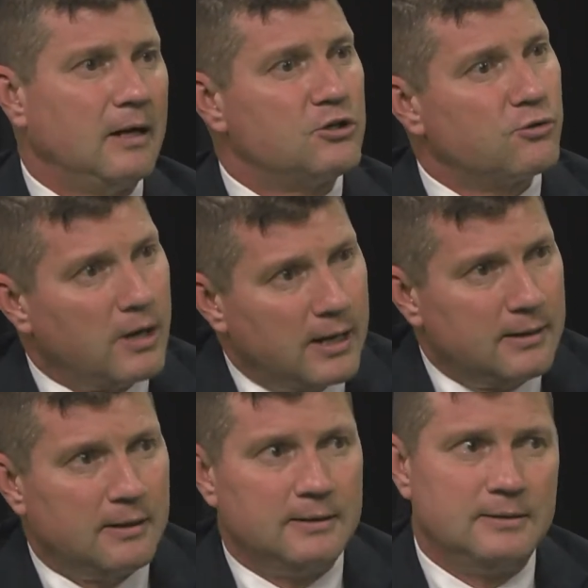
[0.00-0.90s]
I
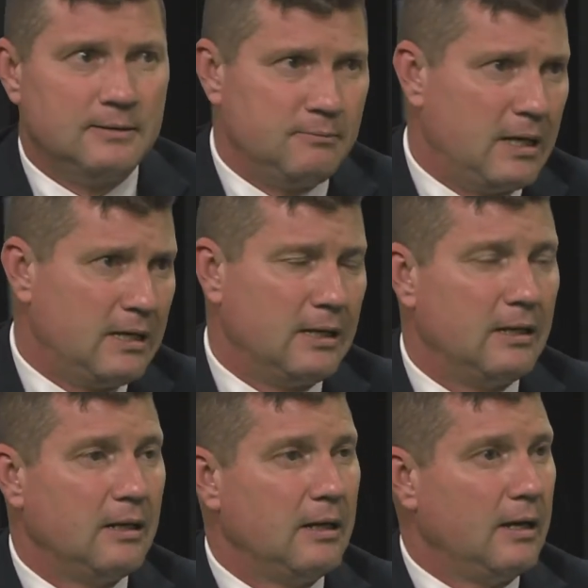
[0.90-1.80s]
tried, I didn't make it.
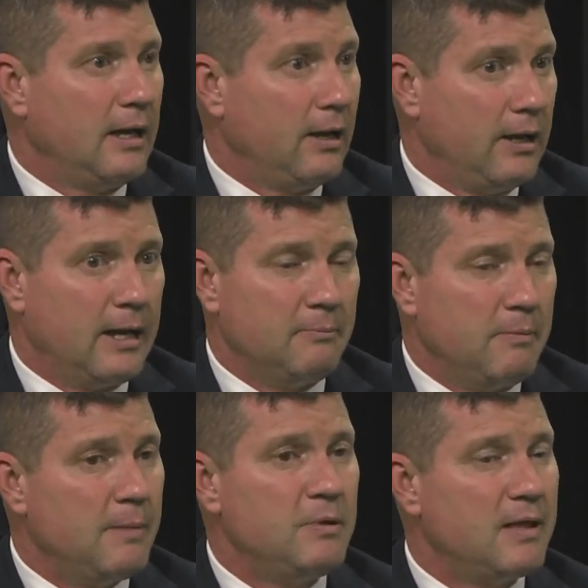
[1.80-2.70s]
And
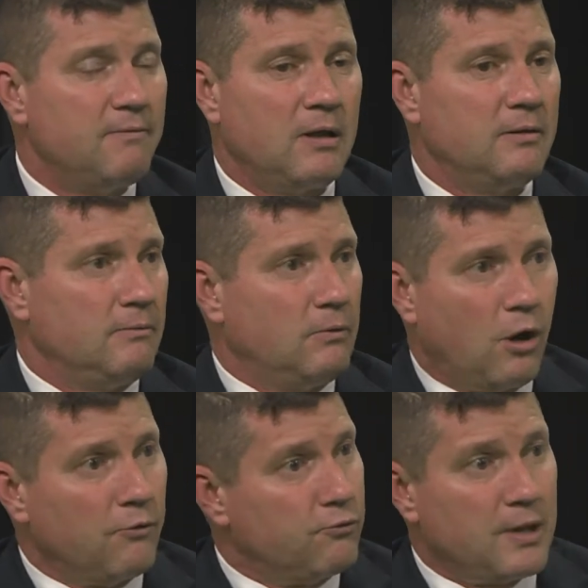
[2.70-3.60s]
maybe they've
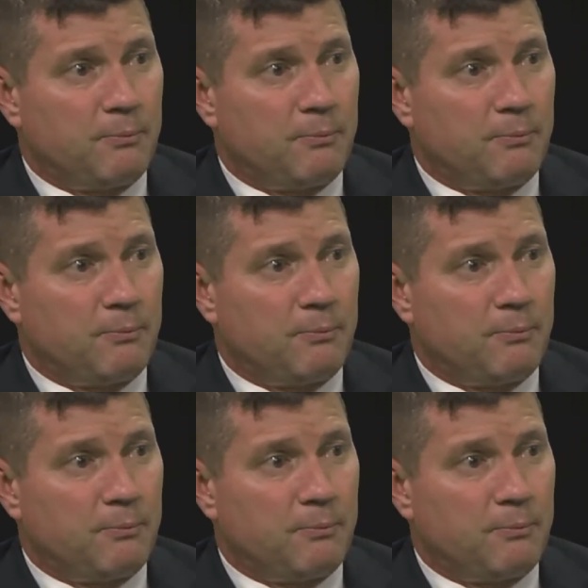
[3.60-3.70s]
gone through